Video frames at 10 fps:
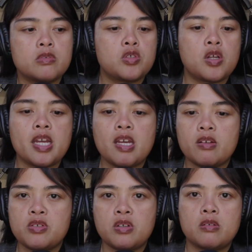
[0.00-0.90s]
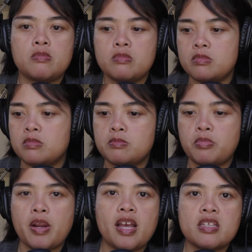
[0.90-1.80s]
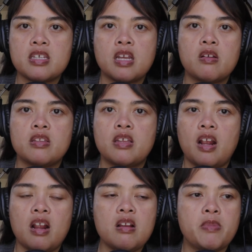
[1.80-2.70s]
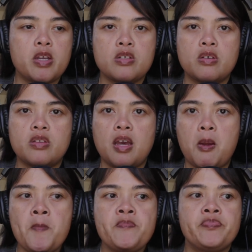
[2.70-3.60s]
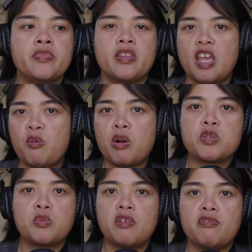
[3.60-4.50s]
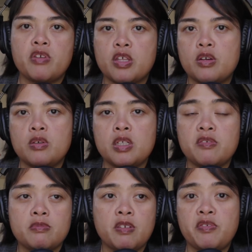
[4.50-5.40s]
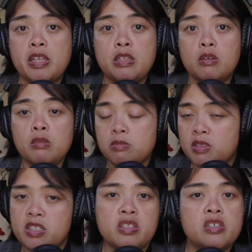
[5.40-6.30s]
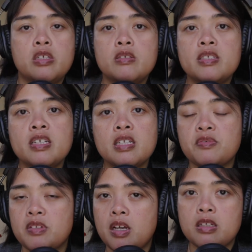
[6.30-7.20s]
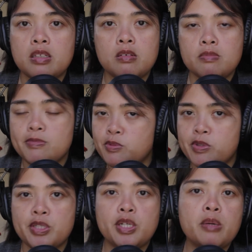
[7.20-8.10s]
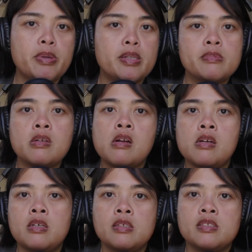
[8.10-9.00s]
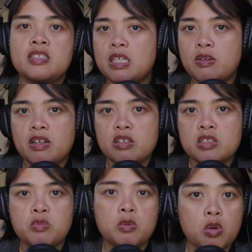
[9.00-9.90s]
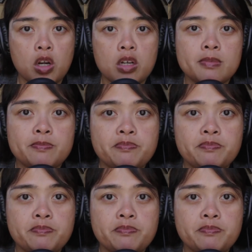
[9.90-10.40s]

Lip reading: Try out certain brands here and there and make sure that it works well for you. And if they do, continue using it. If not, switch it up and see what else would work.